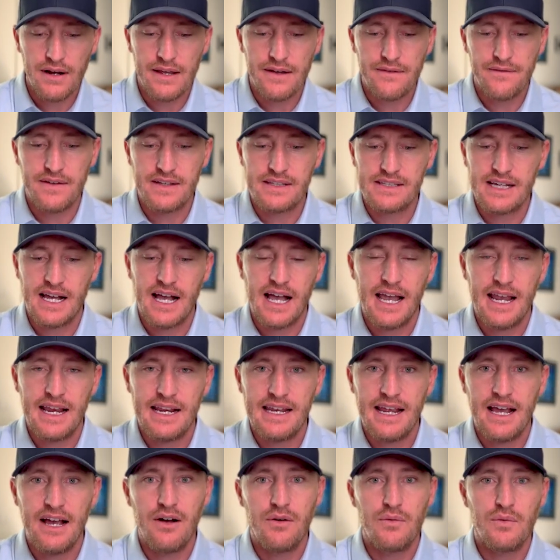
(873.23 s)
If it's a
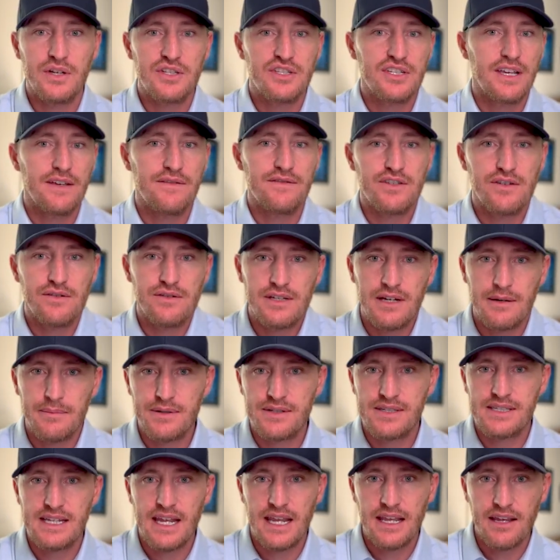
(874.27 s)
hideout, which gives you double
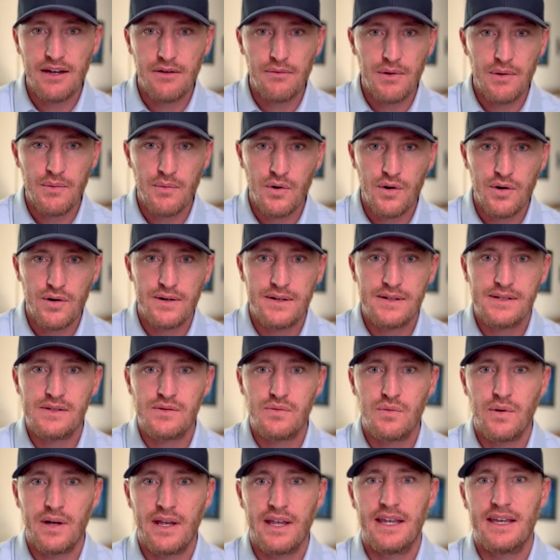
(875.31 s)
staking rewards
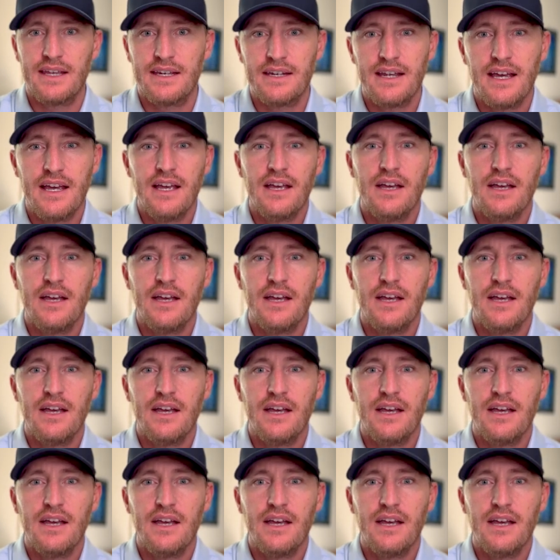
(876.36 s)
when